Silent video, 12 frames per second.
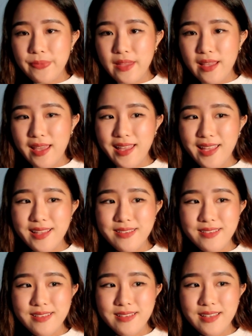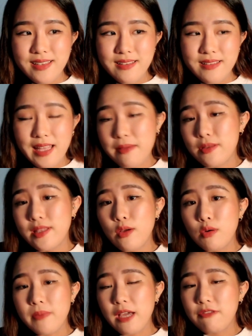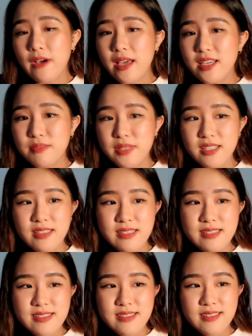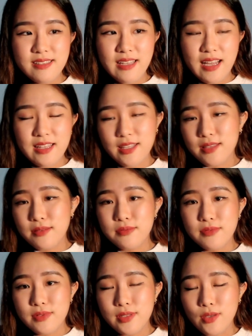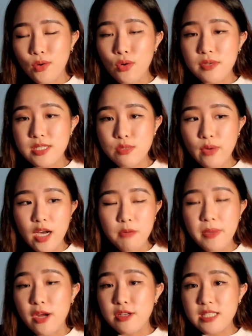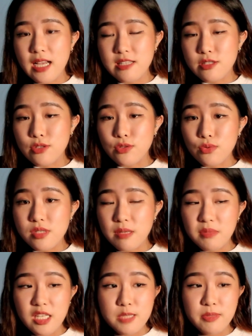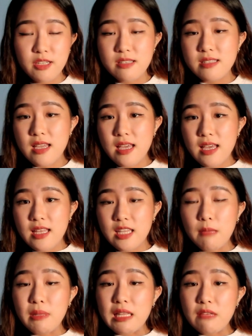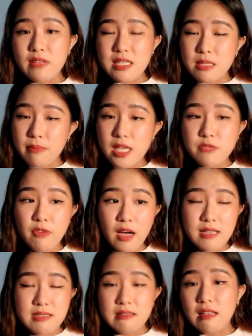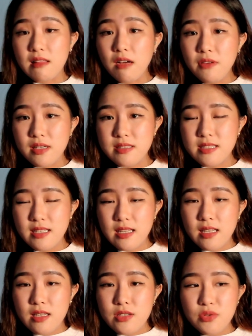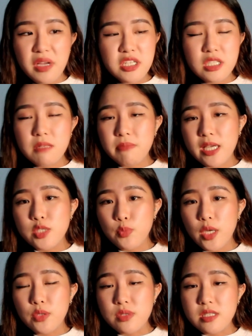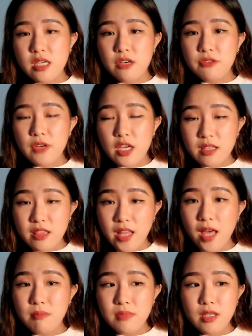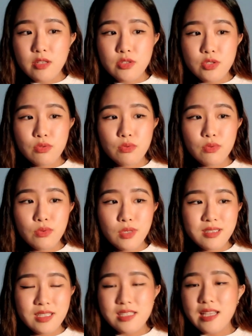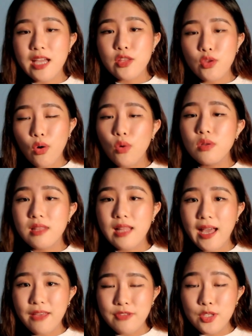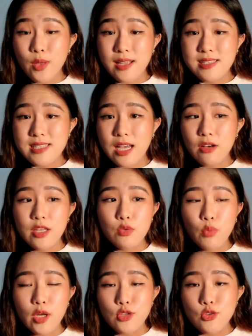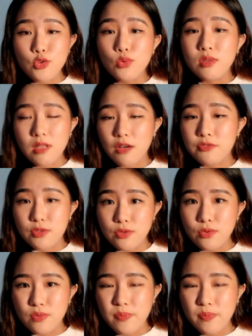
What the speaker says: And that will backfire, because I think the whole reason why our parents ask us to do something is because they believe that's the best for us and they love us. So actually the best way to serve them is to design your own life and to excel in what you love to do.